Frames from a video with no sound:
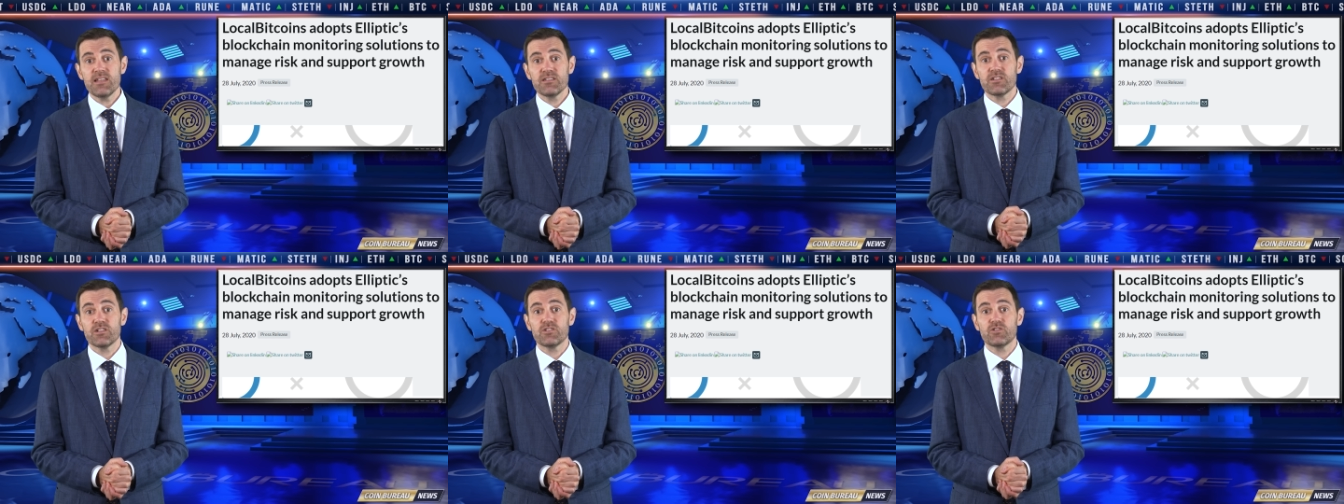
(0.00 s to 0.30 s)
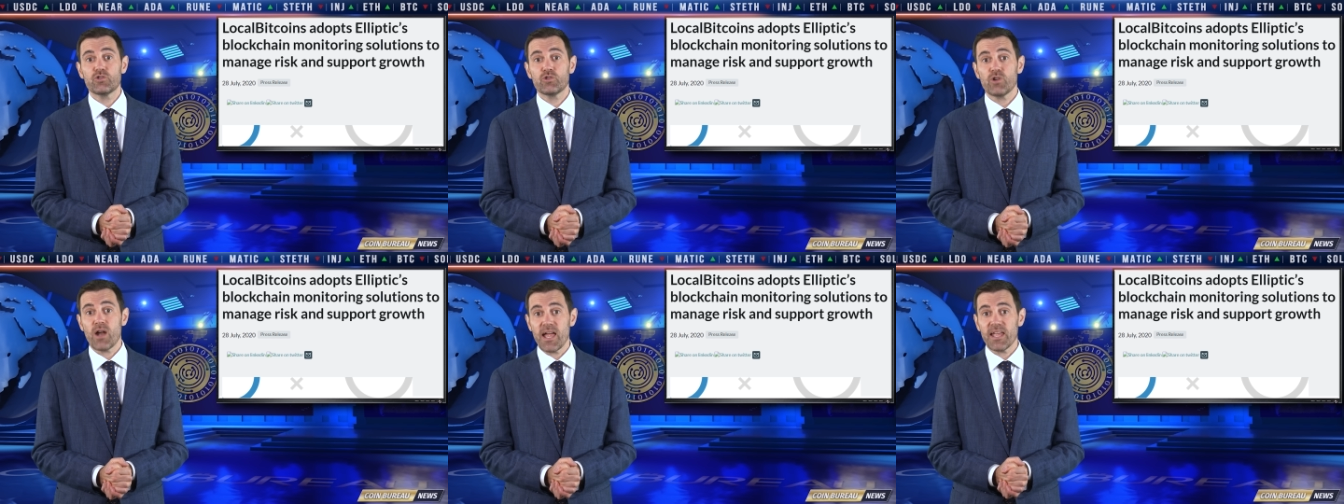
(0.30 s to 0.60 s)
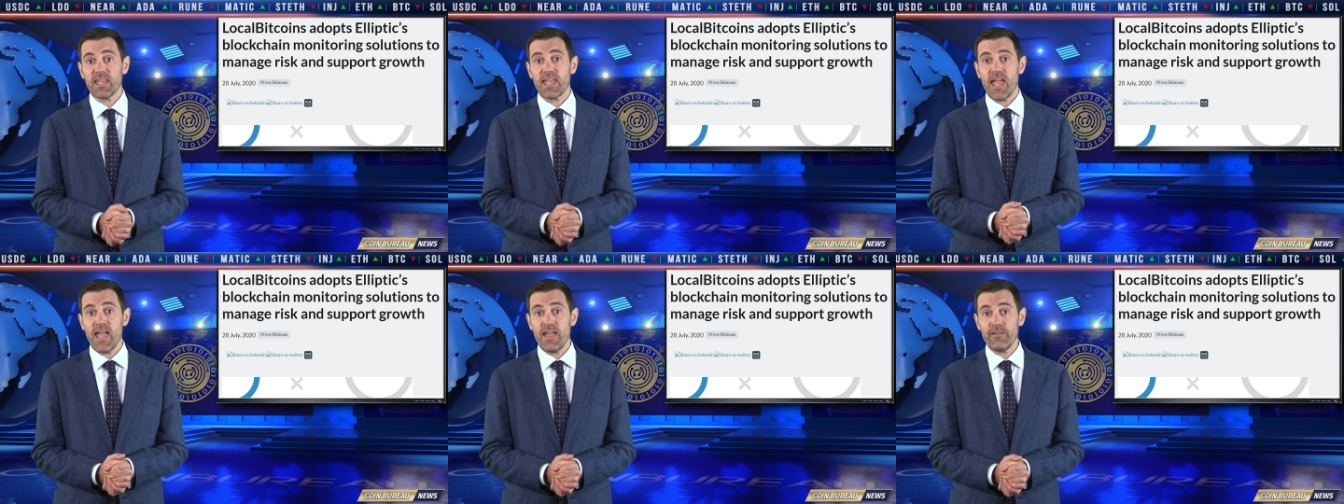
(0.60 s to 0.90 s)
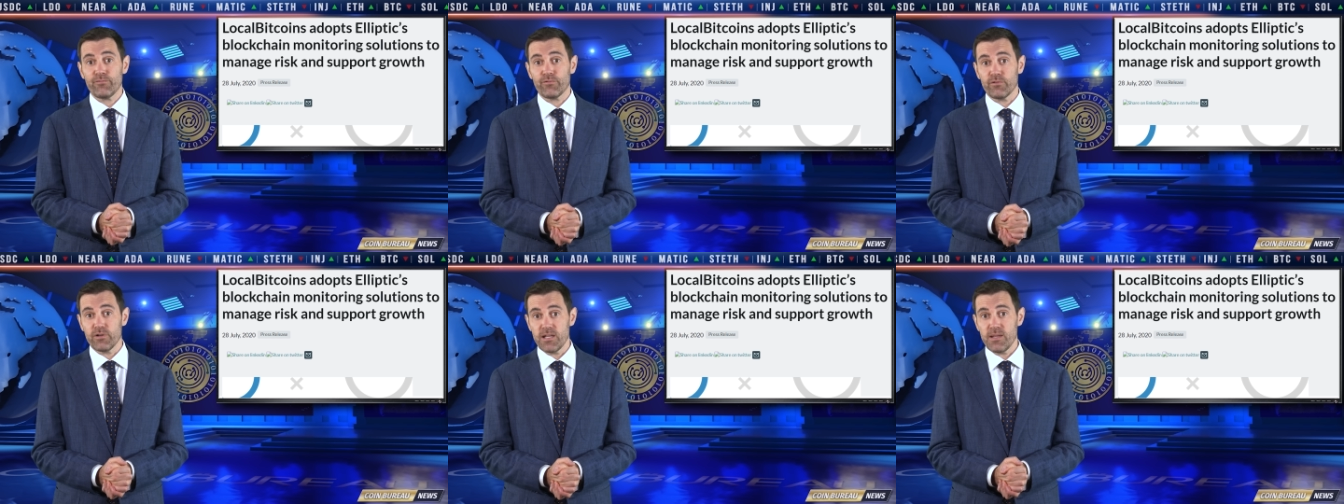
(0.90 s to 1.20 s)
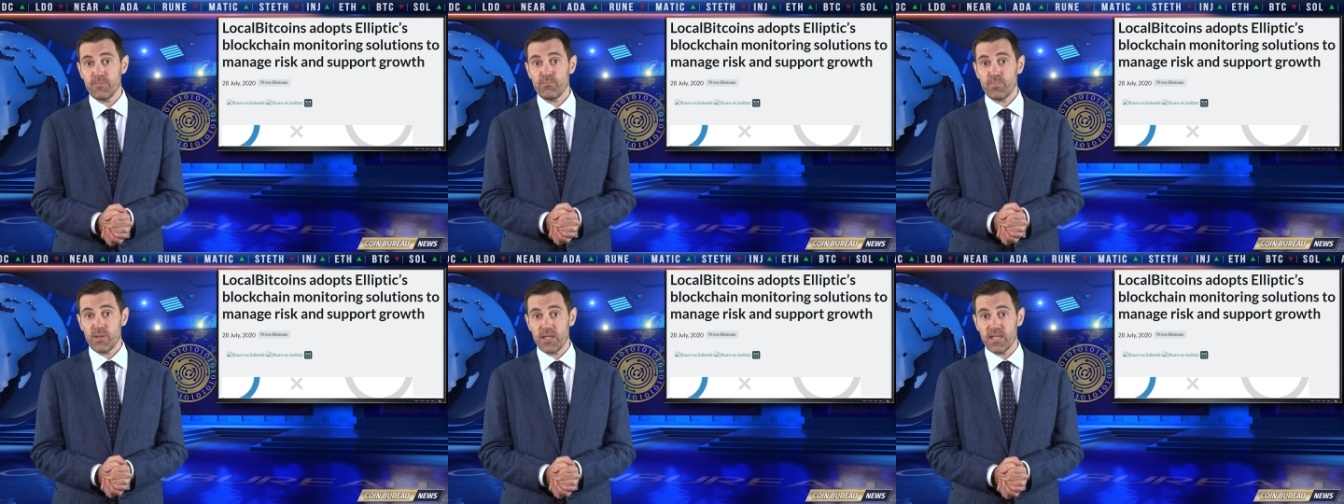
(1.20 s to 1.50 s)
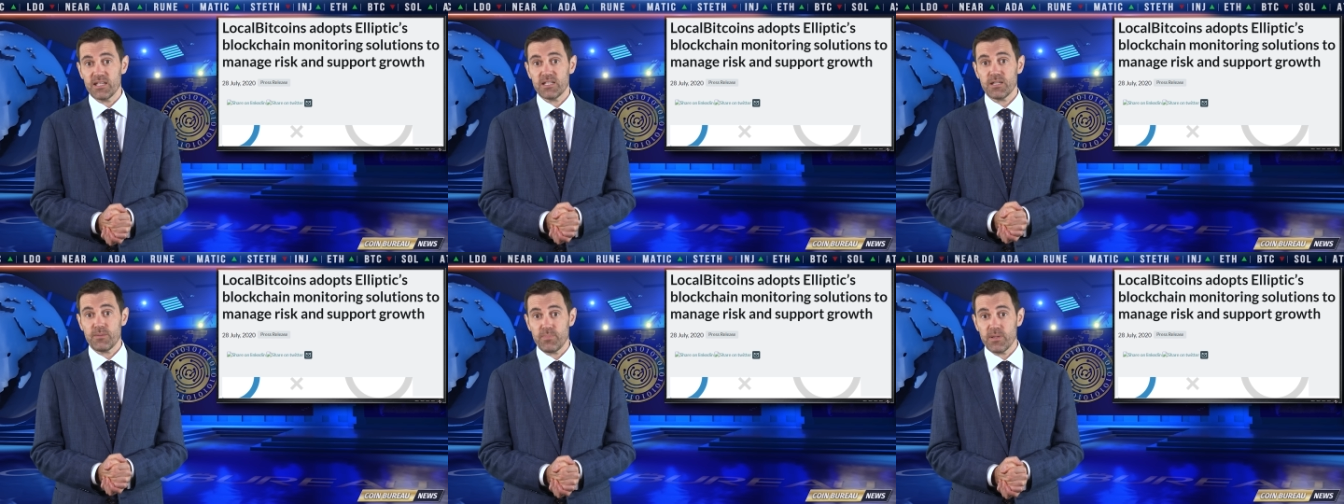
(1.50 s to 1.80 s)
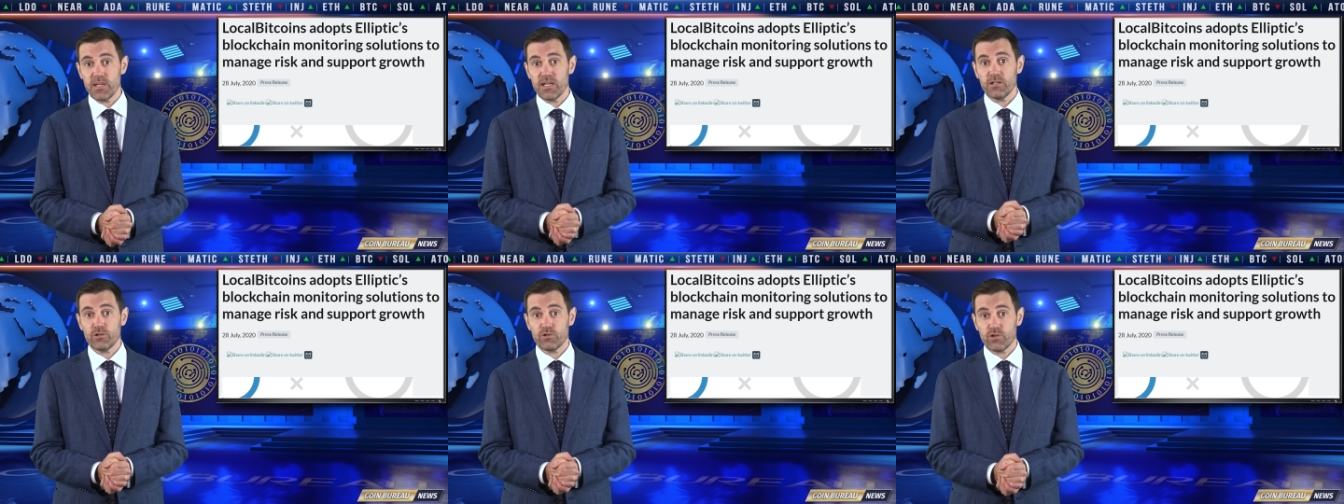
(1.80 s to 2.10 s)
to track every
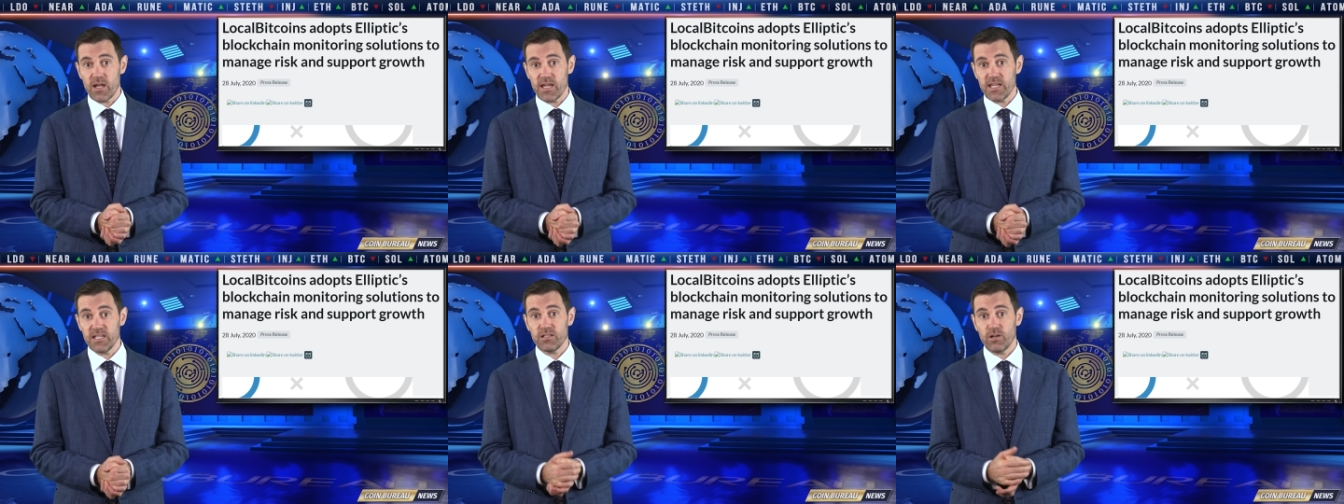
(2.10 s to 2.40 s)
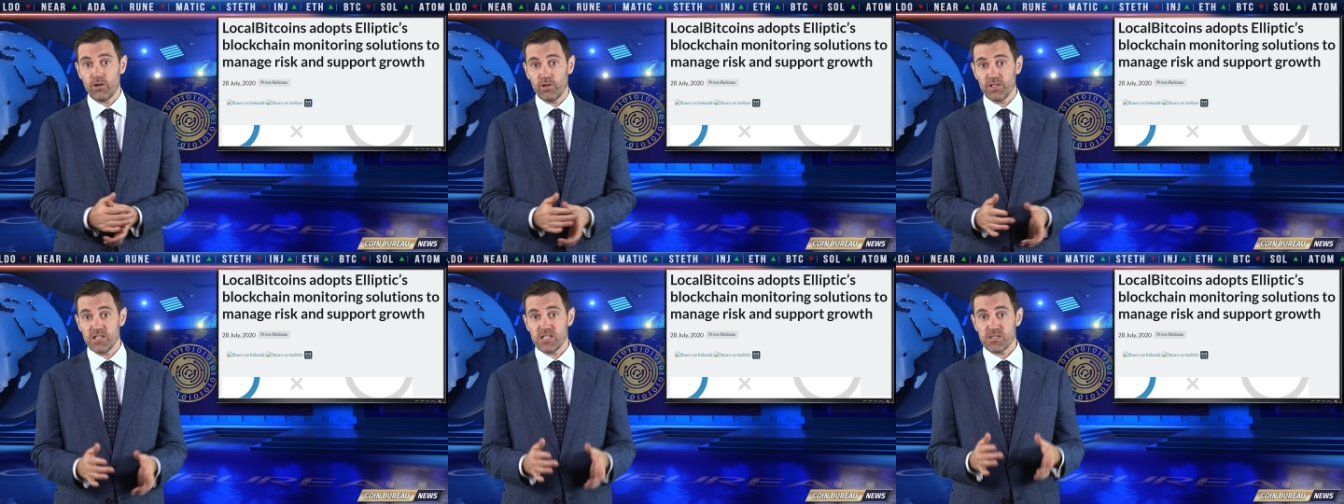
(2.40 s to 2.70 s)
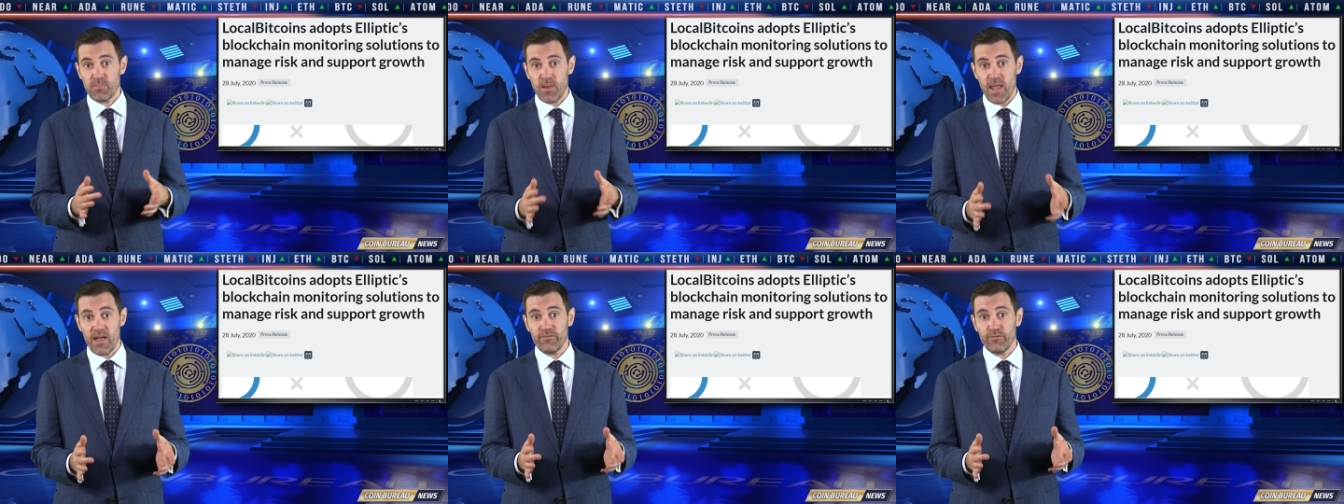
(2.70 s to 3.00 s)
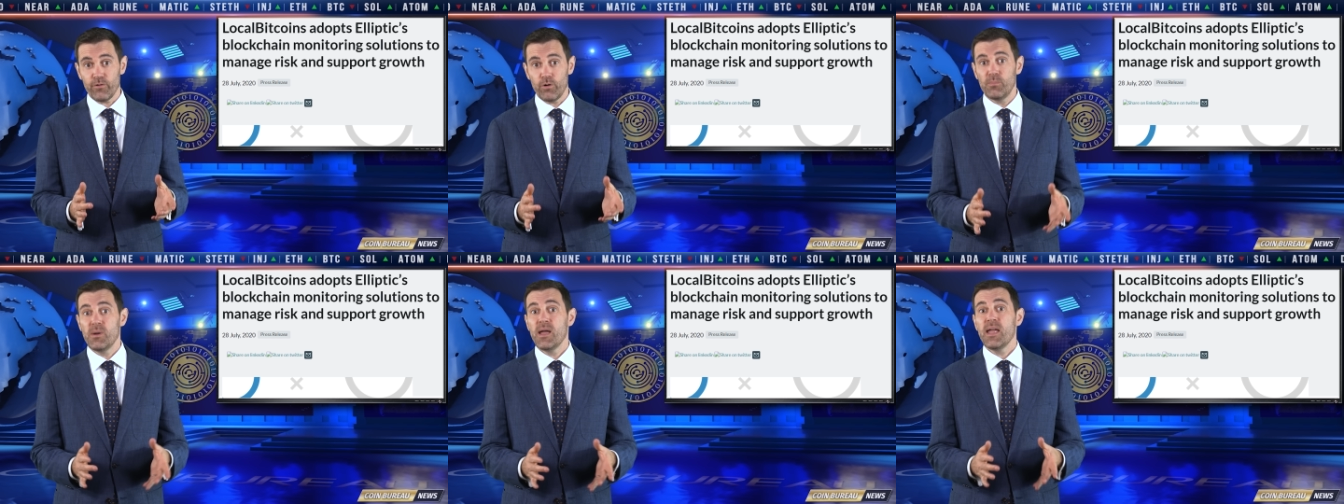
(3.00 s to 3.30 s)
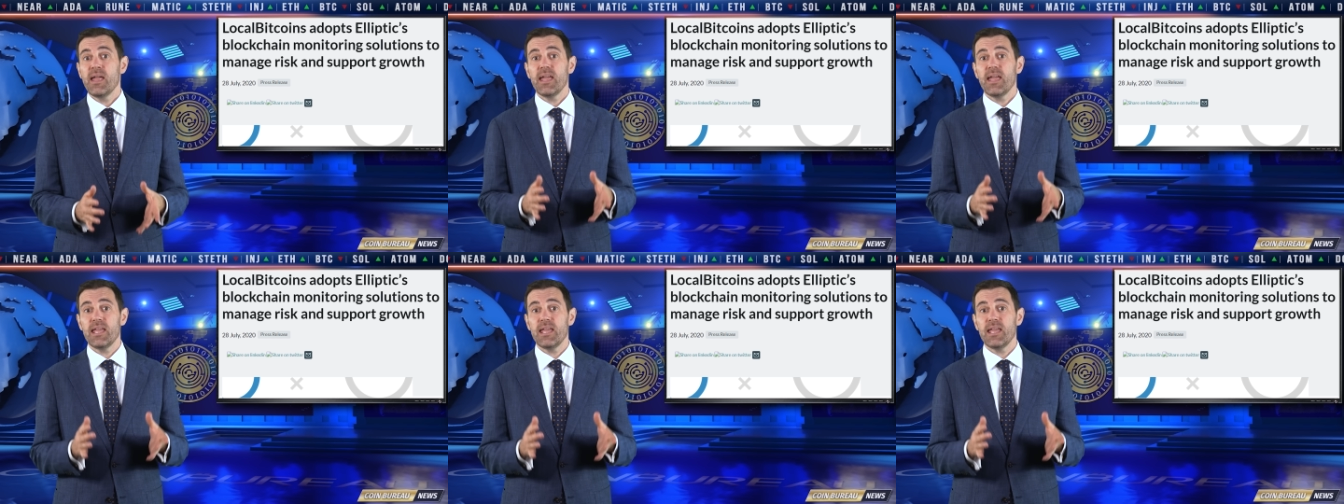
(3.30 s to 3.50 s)
peer-to-peer trade on its platform,